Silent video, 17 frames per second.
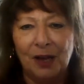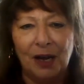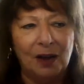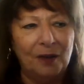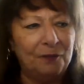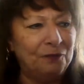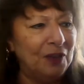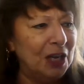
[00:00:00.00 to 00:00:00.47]

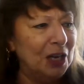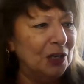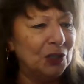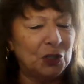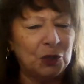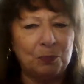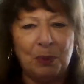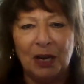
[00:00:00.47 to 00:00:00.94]
fear,
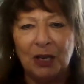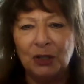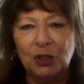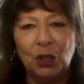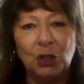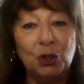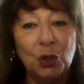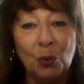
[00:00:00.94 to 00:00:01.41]

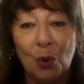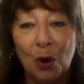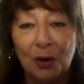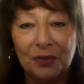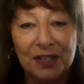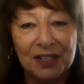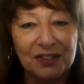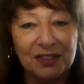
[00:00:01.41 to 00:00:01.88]
to do
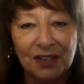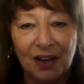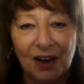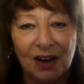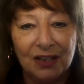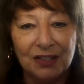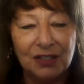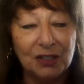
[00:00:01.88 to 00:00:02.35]
all this to
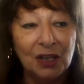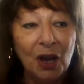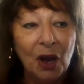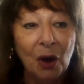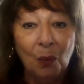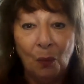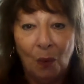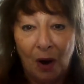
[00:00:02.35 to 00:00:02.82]
us.
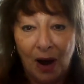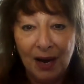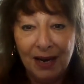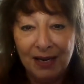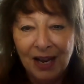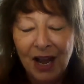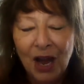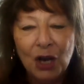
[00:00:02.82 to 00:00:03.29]

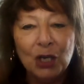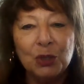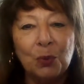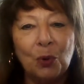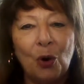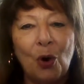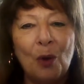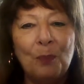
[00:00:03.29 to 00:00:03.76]
Why? Because
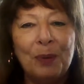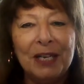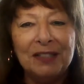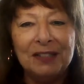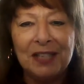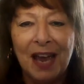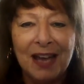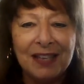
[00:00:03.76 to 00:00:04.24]
we're all
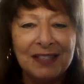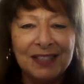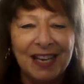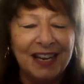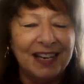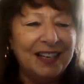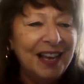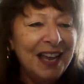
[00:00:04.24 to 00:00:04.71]
being
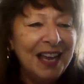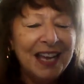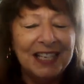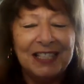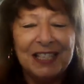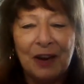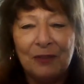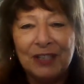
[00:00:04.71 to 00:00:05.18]
tested.
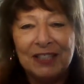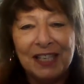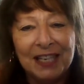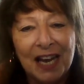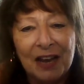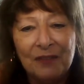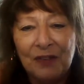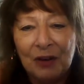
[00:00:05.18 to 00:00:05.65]
It's
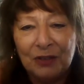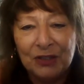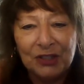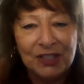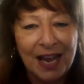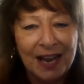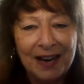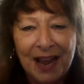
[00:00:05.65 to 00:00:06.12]
everything I've ever
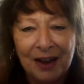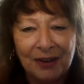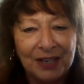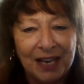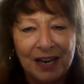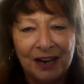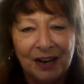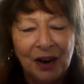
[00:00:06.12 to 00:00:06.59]
said out
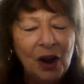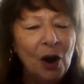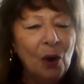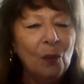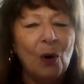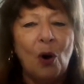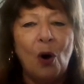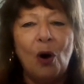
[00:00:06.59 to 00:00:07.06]
here.
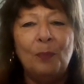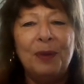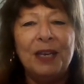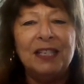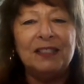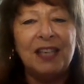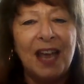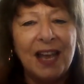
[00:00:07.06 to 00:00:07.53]
We're all
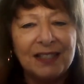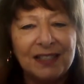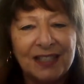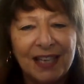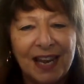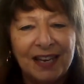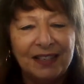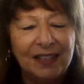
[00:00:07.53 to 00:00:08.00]
being
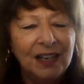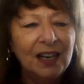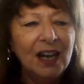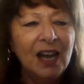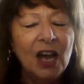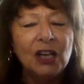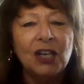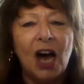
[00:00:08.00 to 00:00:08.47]
tested.
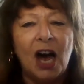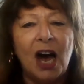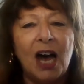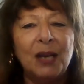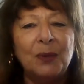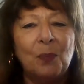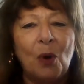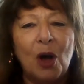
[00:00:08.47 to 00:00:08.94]

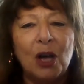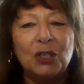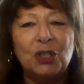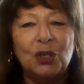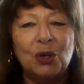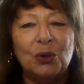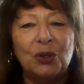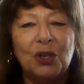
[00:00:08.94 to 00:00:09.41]
God
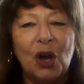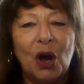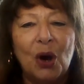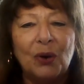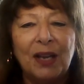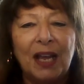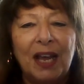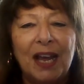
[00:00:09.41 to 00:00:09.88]
wants you to
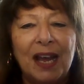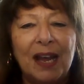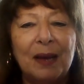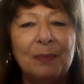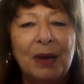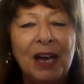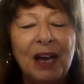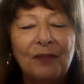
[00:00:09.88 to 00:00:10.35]
go to
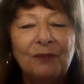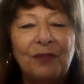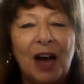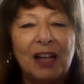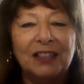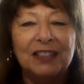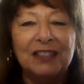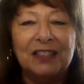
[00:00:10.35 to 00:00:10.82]
him
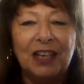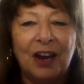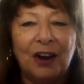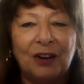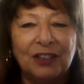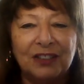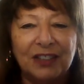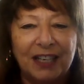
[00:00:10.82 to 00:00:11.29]

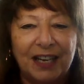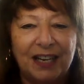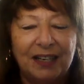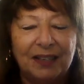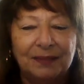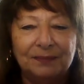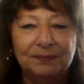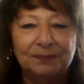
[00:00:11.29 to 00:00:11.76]

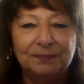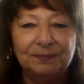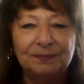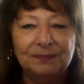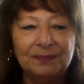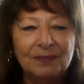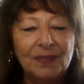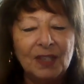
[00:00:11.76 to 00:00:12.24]
voluntarily.
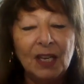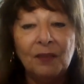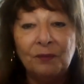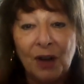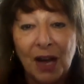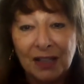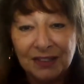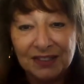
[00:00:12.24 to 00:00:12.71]

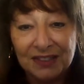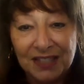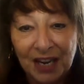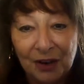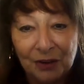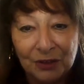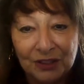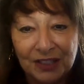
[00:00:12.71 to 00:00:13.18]

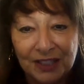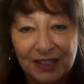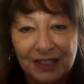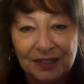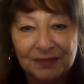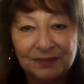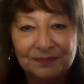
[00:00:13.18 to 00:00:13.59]
Voluntarily.